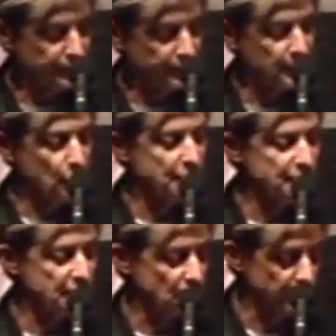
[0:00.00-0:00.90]
but when
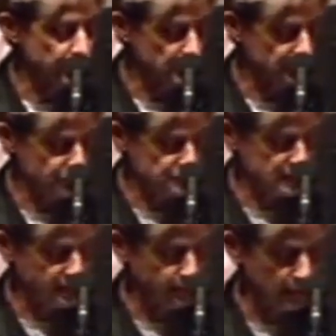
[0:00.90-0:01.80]
they are part of the
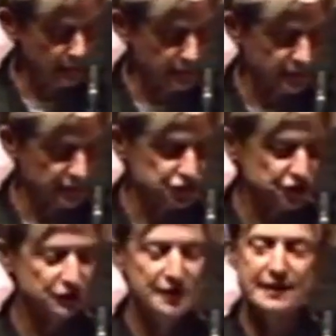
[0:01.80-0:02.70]
same
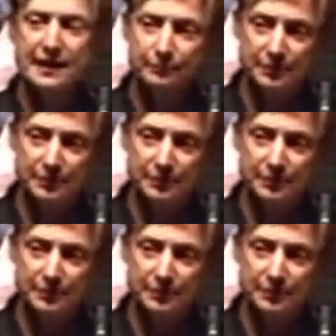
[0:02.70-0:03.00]
population, they can be